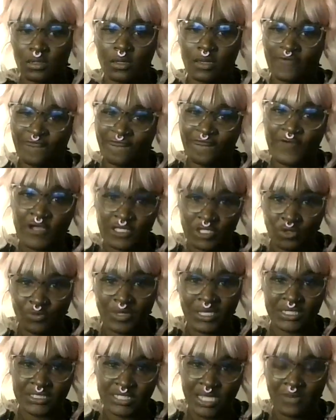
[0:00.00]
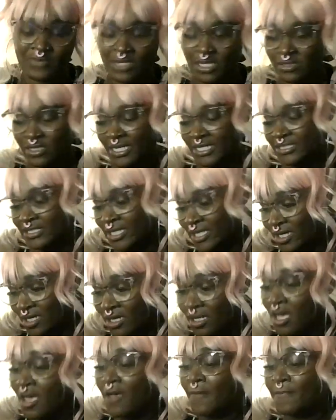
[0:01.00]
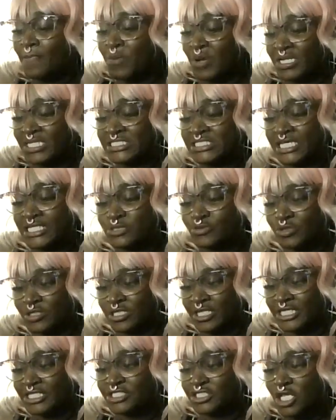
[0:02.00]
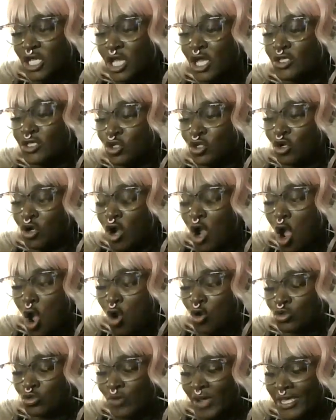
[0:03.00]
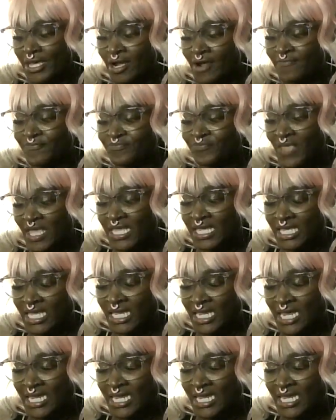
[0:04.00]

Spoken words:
Fuck you, bitch. I'm not like that. But it says, release your old way of thinking.